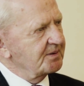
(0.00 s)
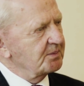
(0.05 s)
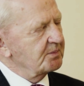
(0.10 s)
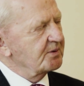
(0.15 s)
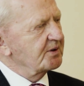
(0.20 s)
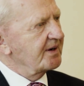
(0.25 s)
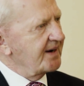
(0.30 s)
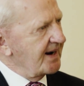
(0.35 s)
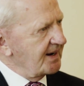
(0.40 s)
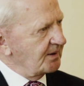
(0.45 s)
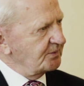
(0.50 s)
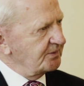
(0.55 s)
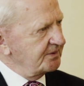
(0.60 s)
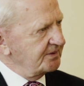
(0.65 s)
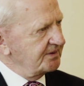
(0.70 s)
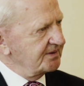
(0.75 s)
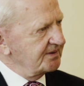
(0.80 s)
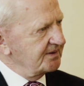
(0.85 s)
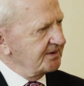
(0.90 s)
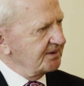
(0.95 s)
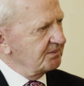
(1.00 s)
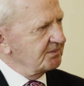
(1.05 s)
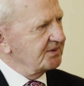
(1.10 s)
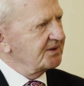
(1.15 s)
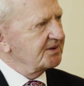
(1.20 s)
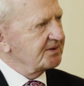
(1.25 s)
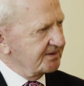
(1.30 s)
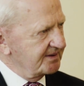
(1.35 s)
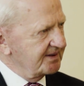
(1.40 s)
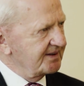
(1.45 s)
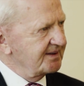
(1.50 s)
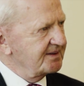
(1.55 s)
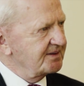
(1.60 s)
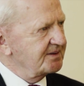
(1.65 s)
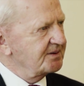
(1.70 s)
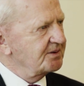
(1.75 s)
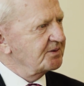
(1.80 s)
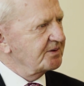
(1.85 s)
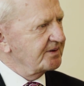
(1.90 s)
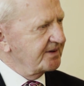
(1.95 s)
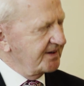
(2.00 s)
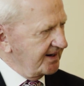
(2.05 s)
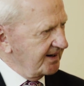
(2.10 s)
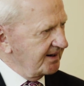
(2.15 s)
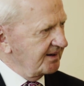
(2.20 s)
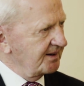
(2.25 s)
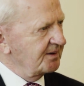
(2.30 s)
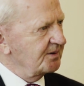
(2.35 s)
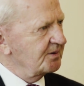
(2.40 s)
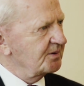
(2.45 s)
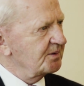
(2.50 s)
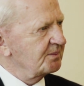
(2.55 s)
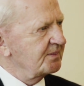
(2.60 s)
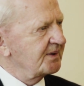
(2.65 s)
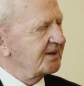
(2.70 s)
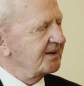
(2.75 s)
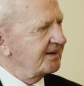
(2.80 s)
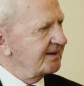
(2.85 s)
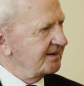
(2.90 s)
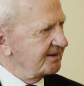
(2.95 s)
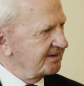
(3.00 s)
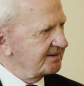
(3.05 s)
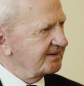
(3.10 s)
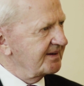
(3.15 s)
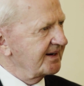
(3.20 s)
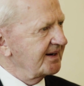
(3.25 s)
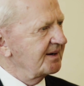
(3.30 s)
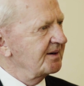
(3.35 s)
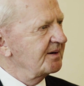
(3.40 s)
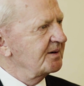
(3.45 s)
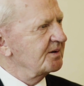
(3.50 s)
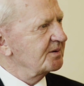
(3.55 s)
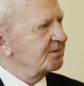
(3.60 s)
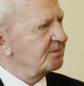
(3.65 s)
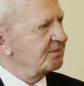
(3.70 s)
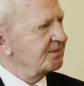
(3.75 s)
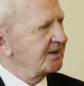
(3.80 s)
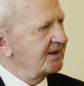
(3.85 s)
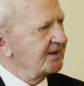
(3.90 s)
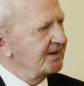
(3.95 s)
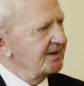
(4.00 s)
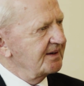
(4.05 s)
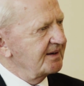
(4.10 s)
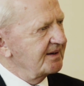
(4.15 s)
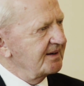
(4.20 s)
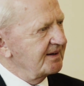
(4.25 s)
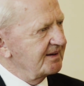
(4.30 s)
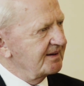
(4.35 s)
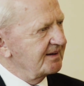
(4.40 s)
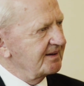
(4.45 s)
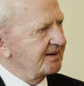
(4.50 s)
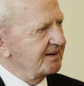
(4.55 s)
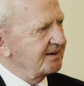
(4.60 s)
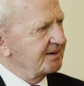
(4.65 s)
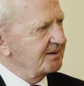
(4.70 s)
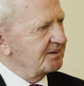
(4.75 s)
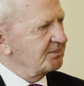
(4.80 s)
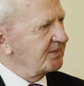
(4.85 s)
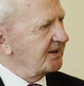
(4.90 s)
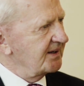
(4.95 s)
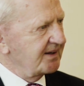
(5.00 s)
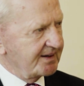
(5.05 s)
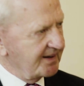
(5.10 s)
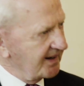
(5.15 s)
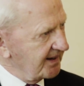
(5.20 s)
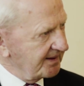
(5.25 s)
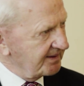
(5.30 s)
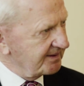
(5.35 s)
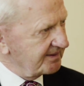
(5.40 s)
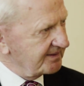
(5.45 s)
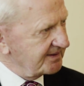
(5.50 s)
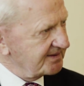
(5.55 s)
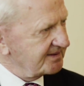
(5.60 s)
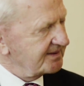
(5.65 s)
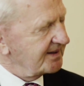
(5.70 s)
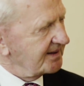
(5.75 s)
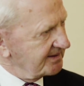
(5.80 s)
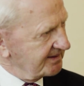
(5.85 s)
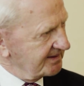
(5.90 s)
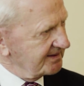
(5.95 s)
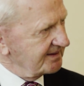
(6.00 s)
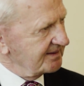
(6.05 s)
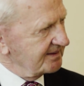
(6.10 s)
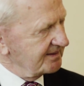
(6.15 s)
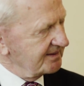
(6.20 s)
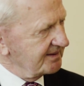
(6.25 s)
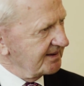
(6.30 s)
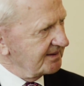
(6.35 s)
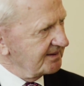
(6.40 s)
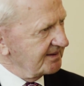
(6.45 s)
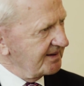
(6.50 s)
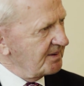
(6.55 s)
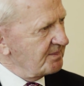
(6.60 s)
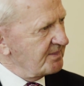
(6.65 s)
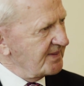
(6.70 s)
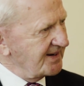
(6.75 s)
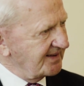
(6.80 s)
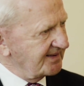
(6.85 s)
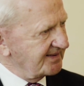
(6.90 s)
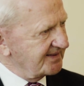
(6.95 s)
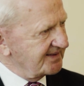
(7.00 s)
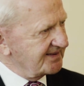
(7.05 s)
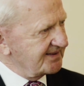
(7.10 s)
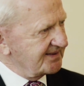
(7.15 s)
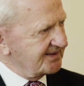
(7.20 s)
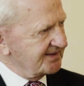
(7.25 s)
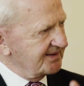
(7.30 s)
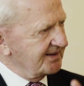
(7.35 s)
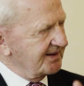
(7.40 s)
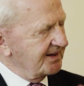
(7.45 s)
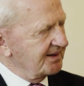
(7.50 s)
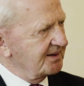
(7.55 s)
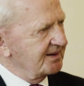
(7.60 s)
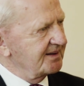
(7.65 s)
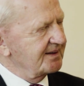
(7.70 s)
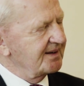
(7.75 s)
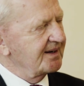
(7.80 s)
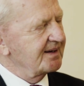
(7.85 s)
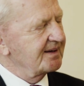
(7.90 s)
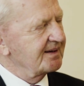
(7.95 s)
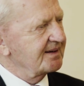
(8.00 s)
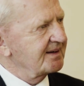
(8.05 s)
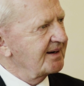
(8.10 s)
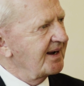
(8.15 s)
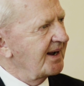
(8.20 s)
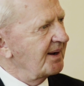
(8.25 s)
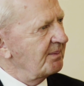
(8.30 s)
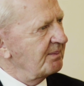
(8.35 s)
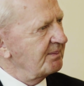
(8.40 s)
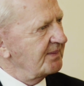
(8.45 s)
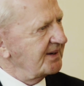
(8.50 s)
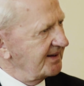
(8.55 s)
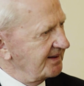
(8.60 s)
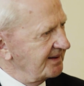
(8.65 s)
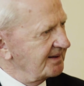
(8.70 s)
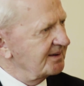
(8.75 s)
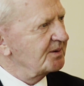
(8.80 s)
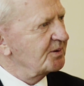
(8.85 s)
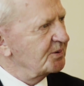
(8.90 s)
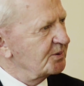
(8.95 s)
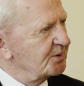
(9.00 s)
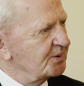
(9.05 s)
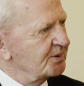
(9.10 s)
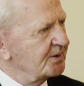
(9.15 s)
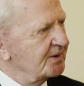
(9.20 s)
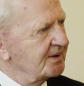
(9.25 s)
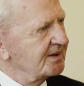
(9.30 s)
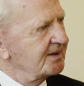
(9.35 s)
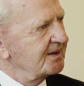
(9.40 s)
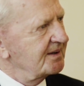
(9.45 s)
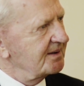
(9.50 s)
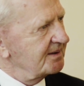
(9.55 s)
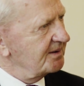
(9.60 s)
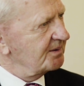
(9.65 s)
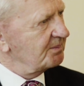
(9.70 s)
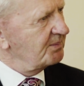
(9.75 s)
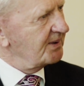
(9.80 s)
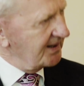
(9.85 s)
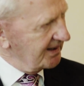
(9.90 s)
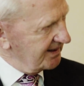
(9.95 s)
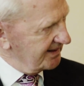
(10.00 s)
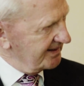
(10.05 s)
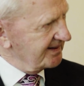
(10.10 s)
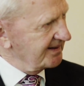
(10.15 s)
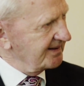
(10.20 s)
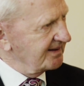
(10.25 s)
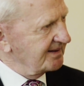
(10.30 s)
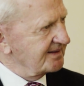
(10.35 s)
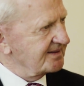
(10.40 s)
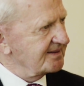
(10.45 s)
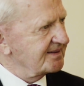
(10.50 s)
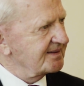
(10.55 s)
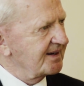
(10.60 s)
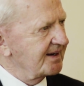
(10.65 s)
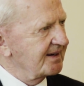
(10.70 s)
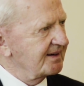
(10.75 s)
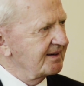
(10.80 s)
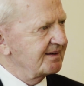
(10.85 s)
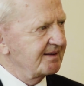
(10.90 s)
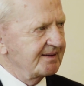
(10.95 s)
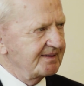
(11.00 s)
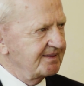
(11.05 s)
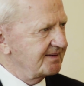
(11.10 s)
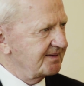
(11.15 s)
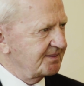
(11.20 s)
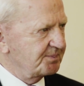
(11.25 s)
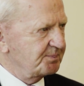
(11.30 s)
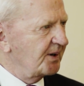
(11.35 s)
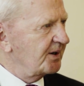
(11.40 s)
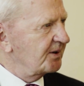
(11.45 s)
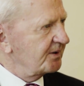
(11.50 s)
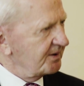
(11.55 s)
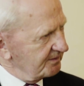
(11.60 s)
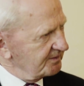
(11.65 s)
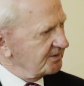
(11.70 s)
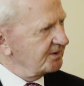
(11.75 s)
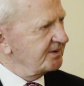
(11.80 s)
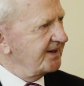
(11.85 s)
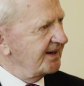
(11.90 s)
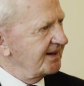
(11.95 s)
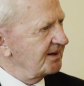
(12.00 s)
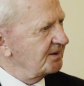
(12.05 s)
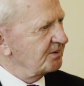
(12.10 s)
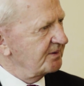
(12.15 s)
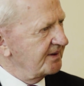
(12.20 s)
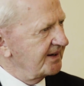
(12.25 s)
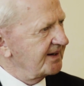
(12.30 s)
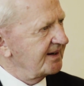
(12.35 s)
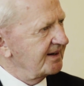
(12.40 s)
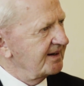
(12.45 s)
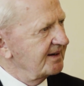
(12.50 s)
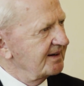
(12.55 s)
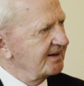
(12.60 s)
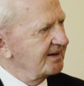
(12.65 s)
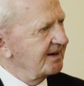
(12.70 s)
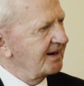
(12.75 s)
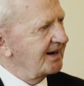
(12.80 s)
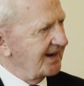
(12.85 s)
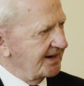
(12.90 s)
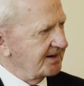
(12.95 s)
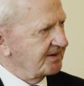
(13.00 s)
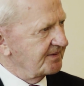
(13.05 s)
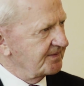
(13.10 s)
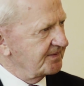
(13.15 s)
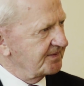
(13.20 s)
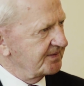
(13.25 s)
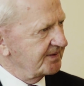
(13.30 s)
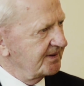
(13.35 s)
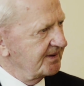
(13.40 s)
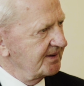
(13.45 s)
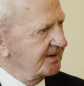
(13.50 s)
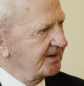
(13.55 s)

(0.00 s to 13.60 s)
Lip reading: from the ground, because there is uranium and there is radium in many countries that emits and come into the buildings and is part of the day-to-day life.